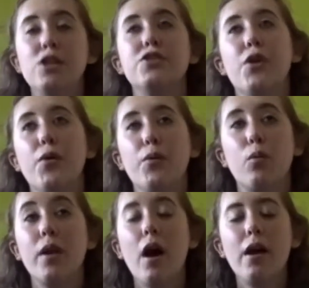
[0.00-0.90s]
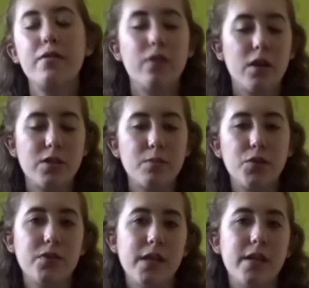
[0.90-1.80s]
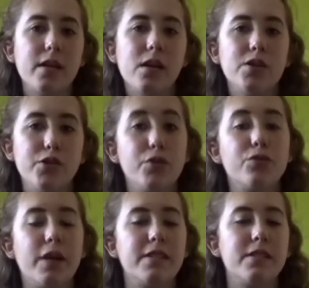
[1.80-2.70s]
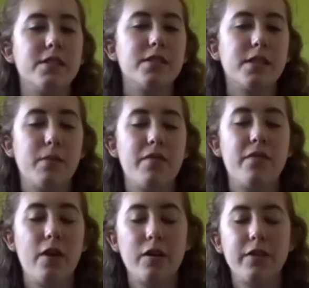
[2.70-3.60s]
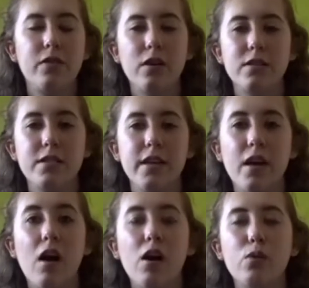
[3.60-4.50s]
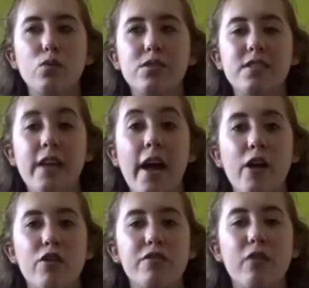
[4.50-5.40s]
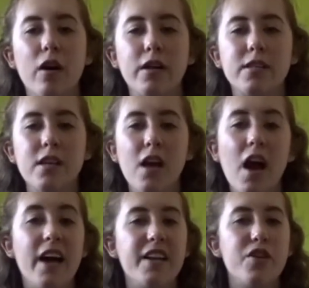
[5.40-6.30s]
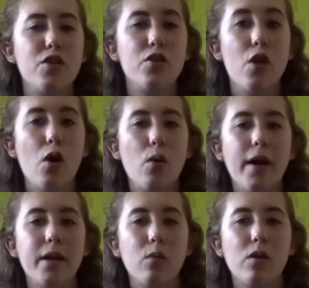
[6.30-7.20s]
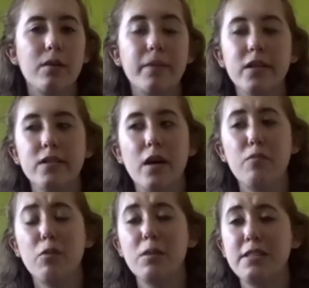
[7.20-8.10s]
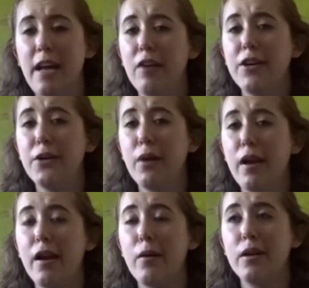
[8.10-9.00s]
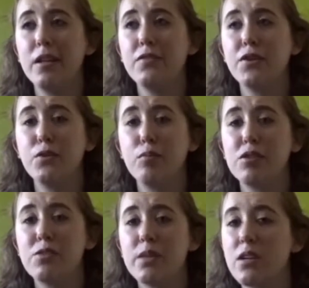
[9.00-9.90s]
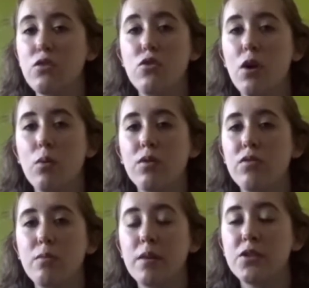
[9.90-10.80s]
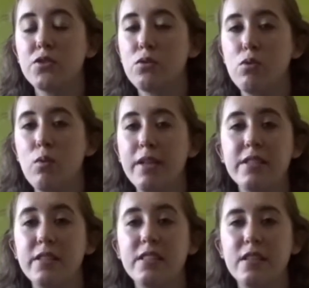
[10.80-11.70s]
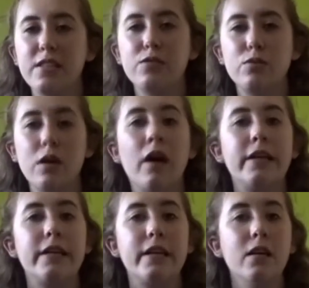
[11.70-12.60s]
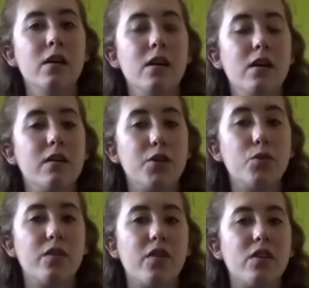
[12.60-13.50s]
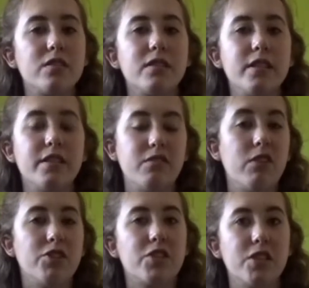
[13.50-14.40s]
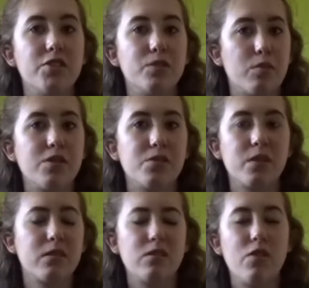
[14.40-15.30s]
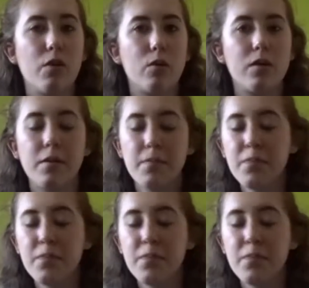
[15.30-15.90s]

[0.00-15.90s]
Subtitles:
So when I first moved in to residence in my very first year, I was terrified. I didn't know anyone, because I'm from Ontario and now I live in New Brunswick. No one from my school went to this little tiny university in Fredericton, New Brunswick. No one.